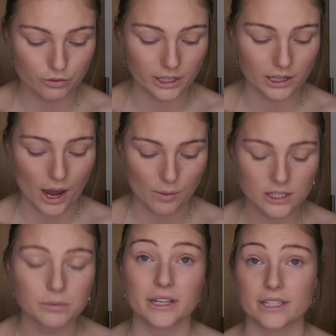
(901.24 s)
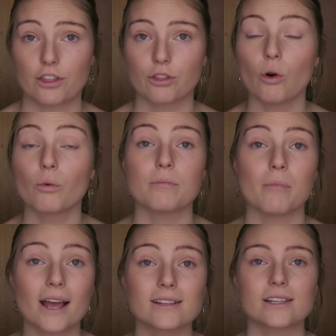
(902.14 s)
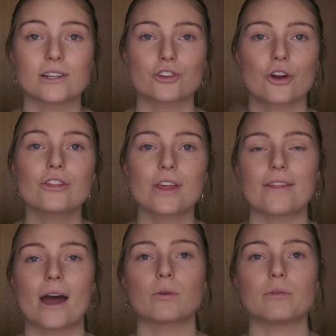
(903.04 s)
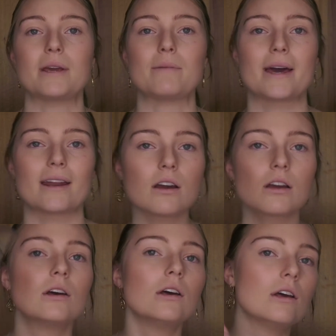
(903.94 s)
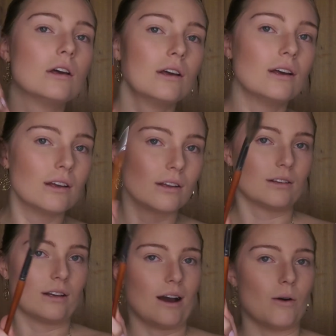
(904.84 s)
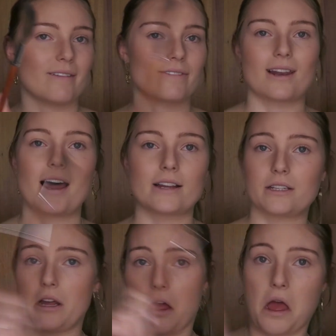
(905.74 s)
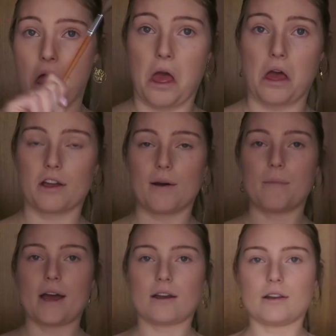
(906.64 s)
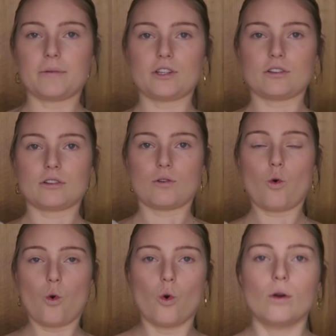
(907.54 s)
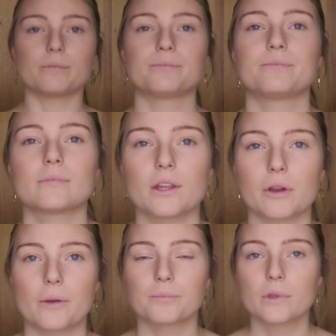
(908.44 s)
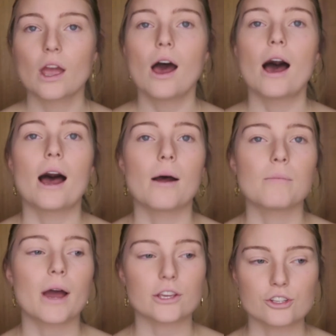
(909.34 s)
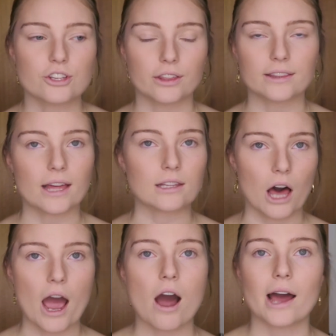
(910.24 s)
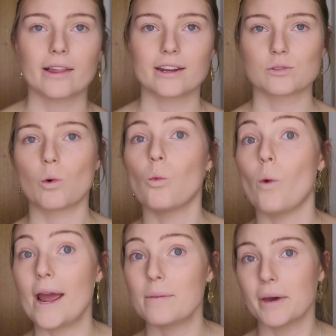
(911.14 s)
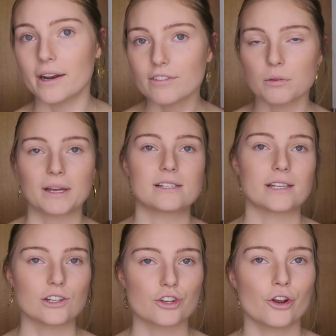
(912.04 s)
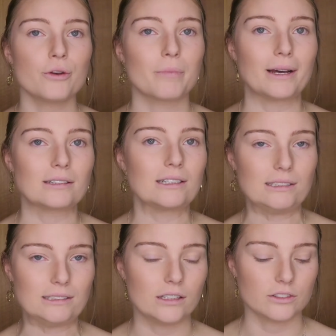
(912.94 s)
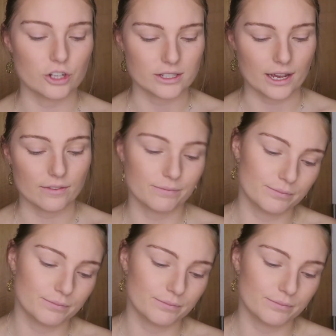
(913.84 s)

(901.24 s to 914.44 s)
really light ones because I thought with my skin tone that that would be better. I'll wait for the light to come back, let me just, oh, there we go. I used to think that light highlighters were way better for my skin tone, but it turns out